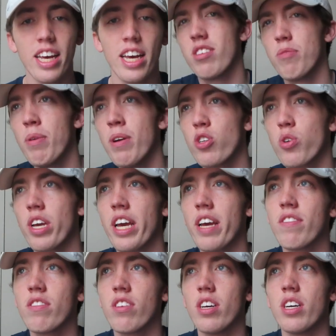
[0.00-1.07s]
Spiritual
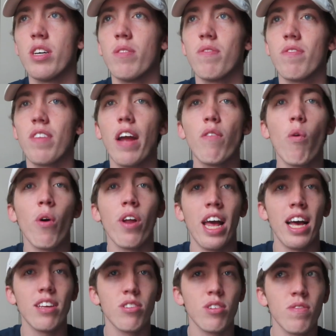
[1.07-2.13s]
gifts, everyone
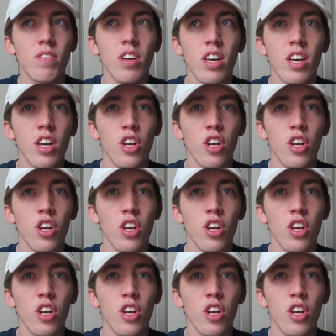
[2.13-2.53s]
has them.